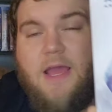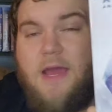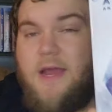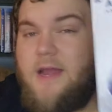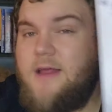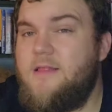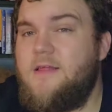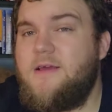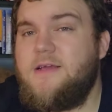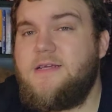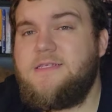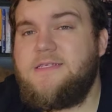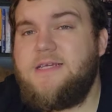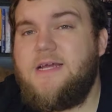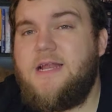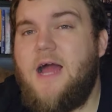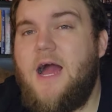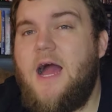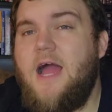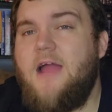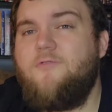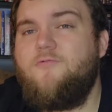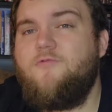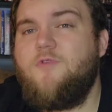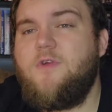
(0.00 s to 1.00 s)
And I like I said,
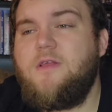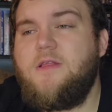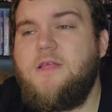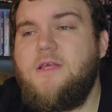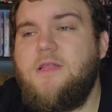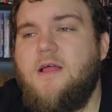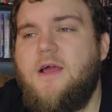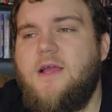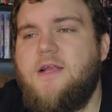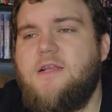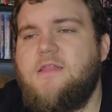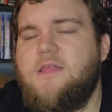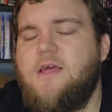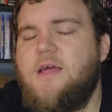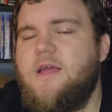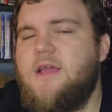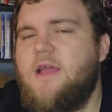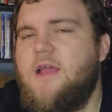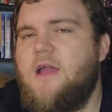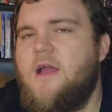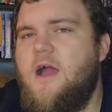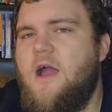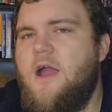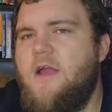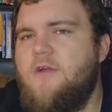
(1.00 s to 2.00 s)
I really liked
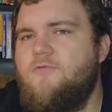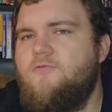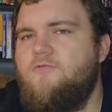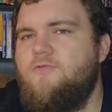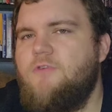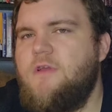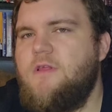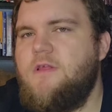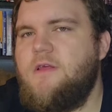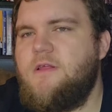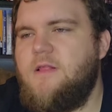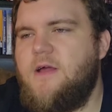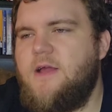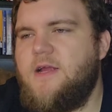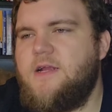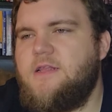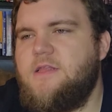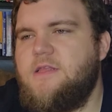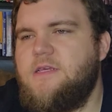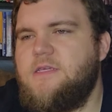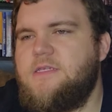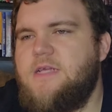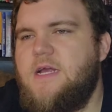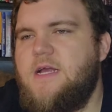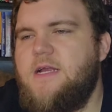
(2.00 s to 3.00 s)
like I really liked this.